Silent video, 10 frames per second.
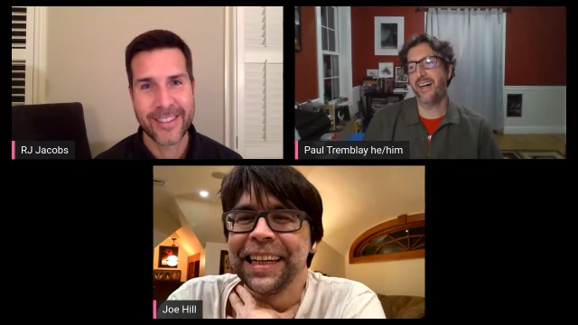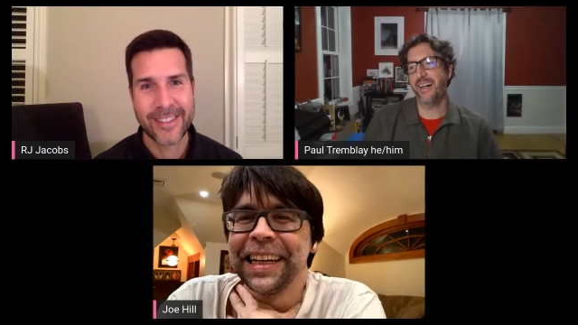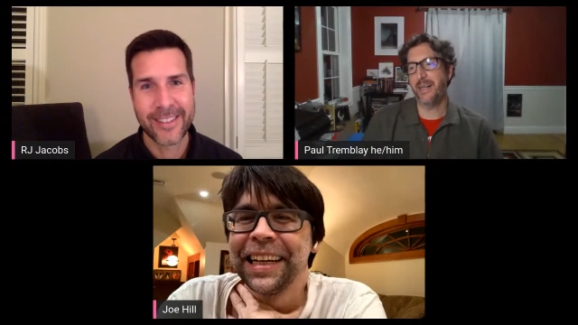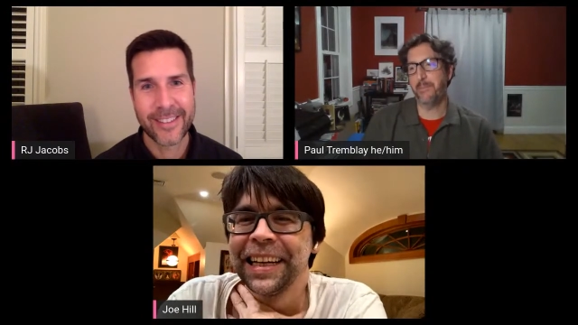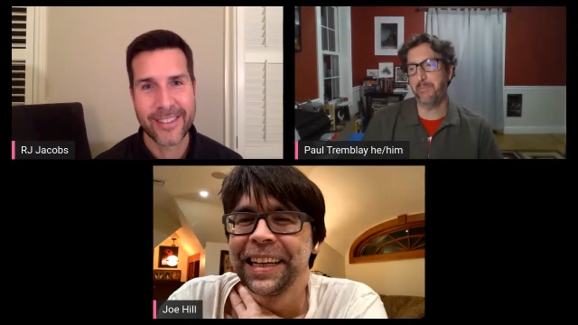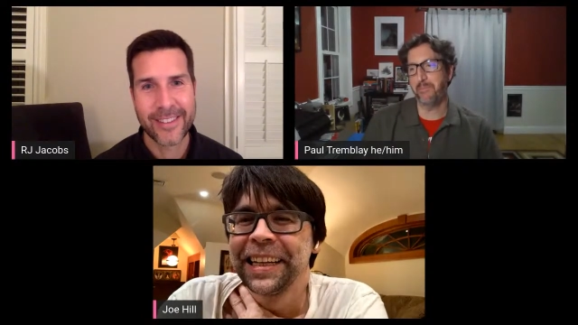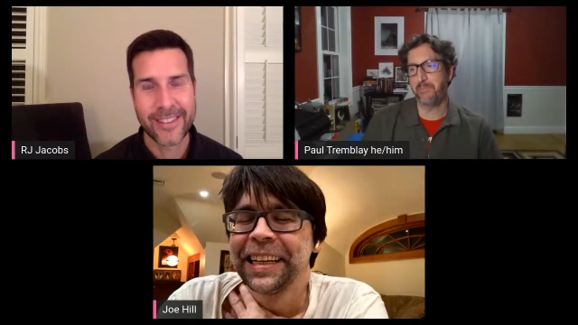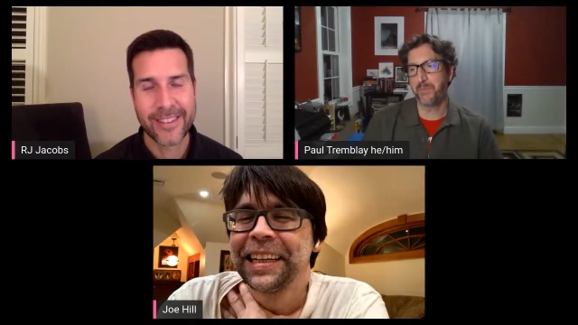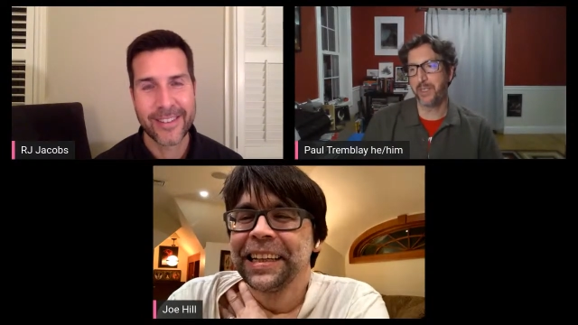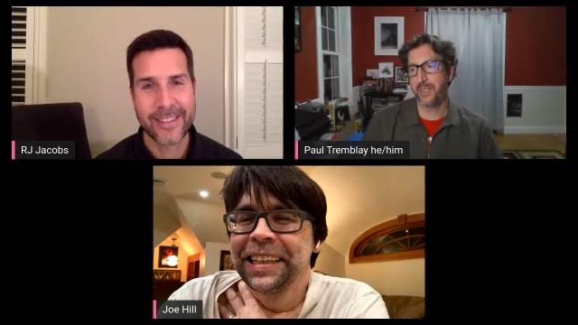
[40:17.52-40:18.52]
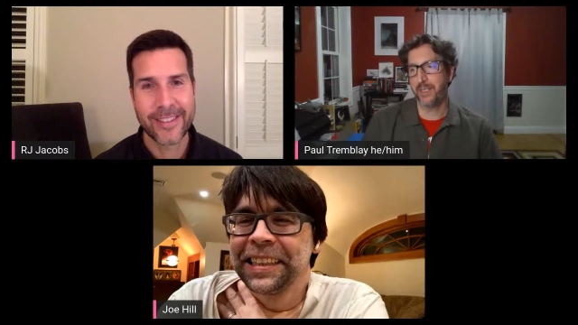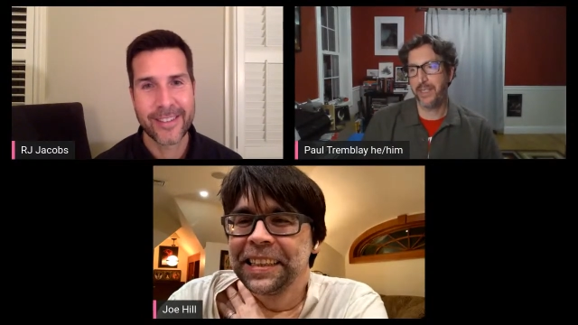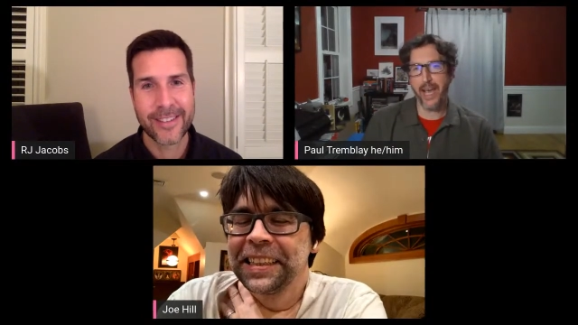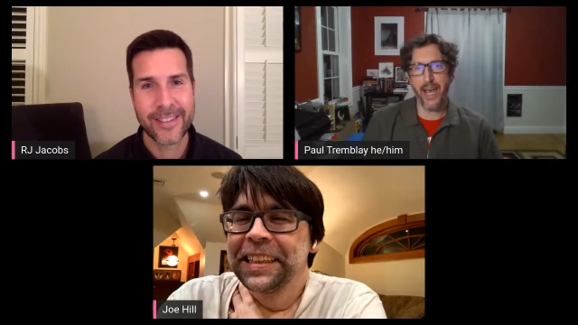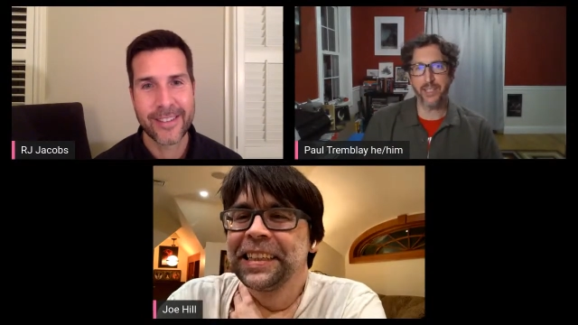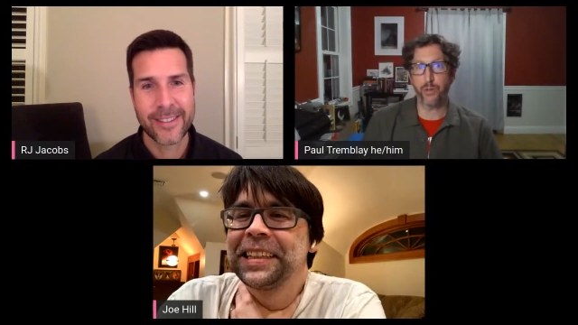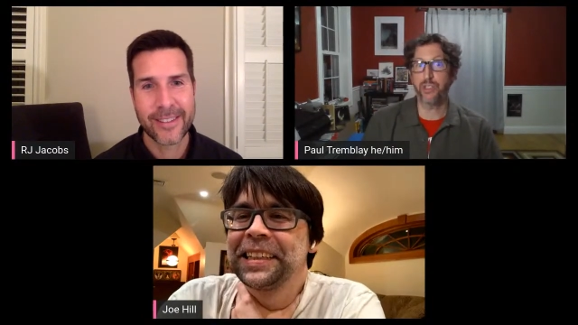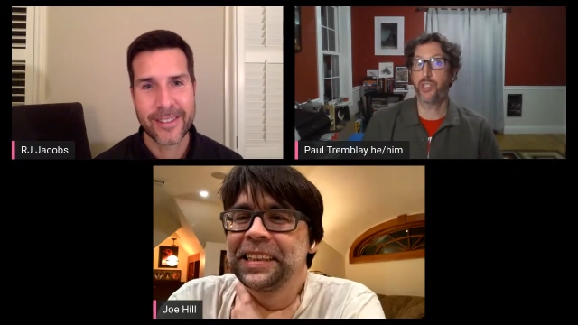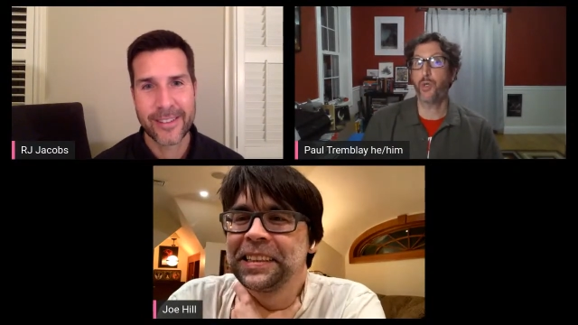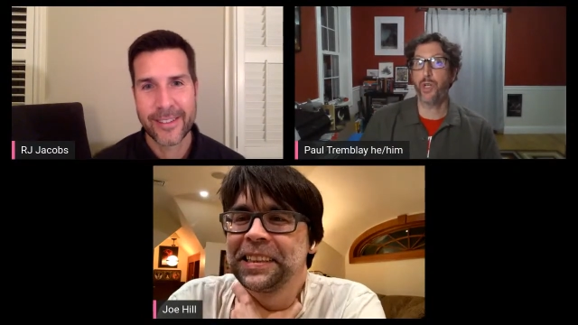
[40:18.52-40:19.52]
Speaker 1: Um, yeah,
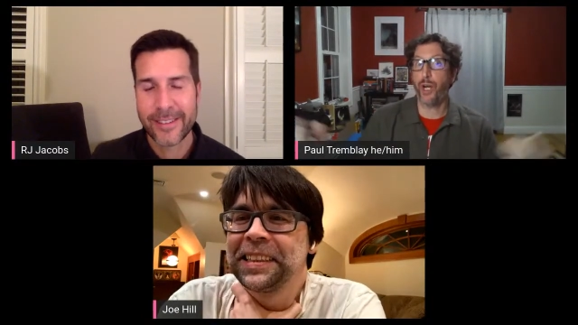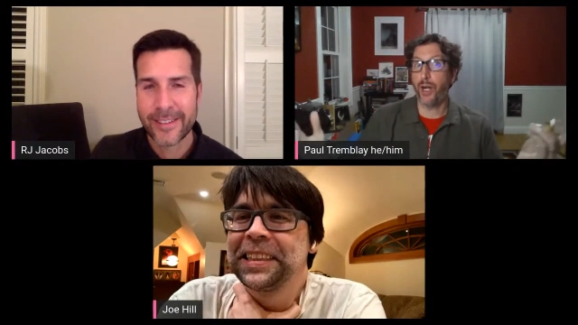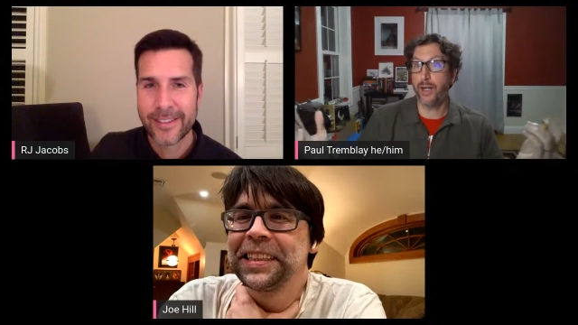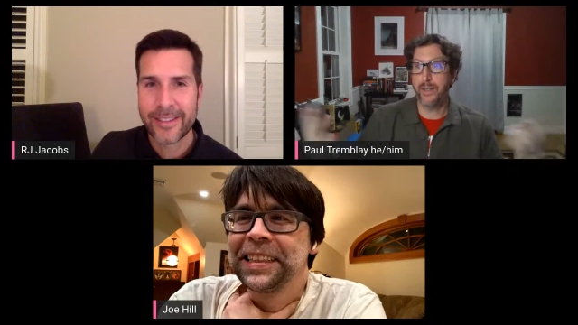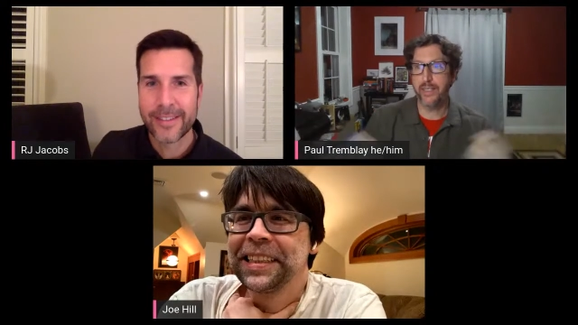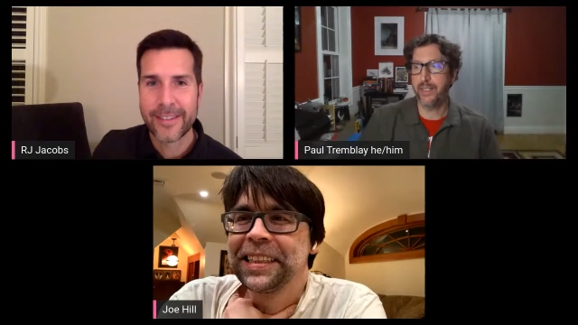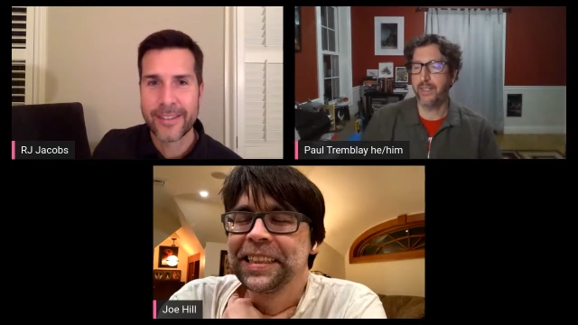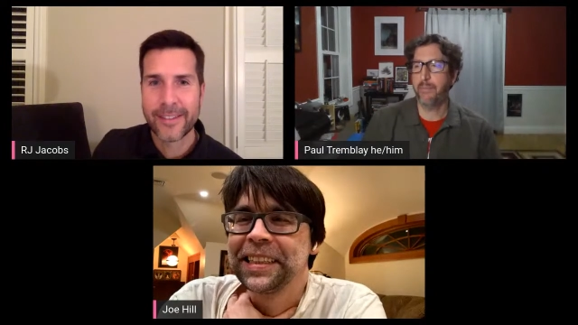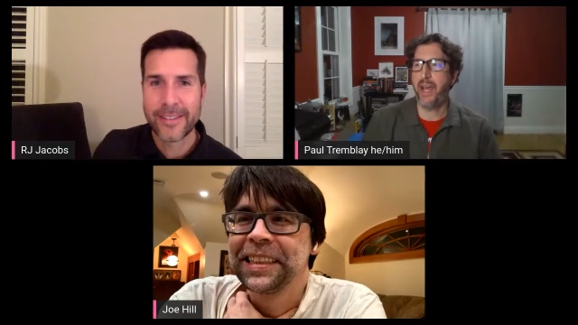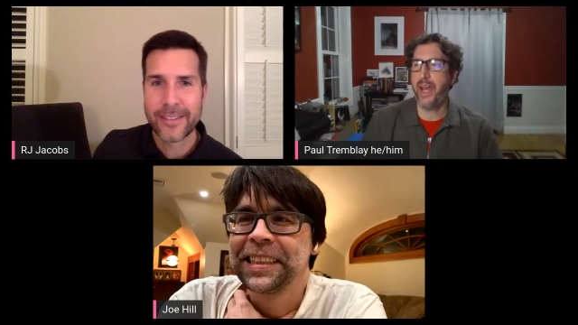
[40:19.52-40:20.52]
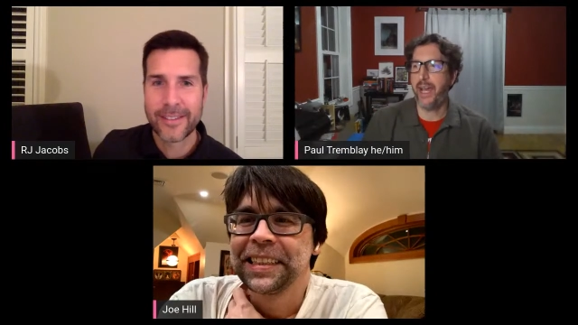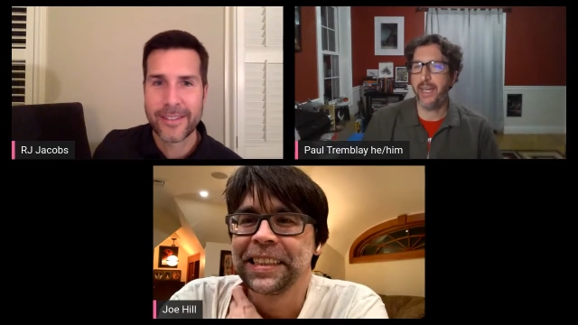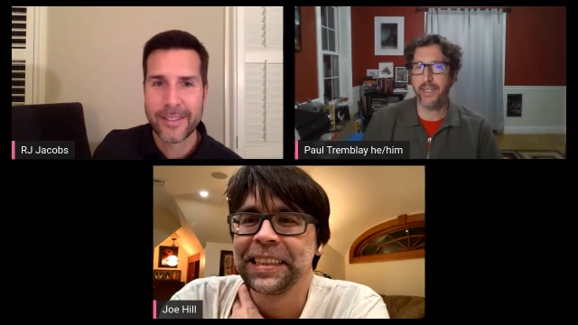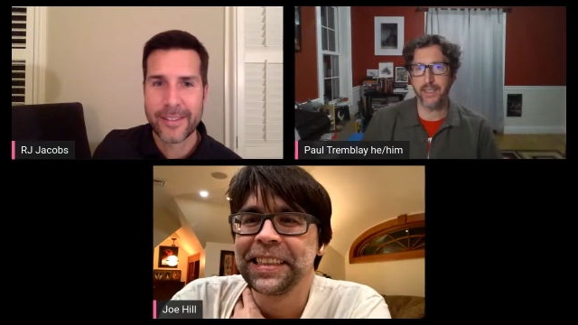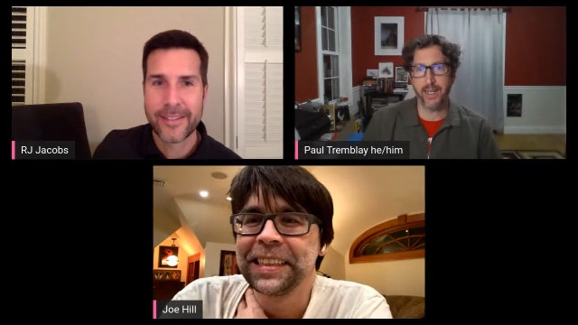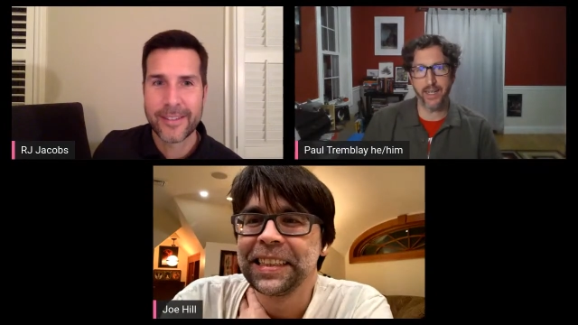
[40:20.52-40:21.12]
so it's due to her in, in May.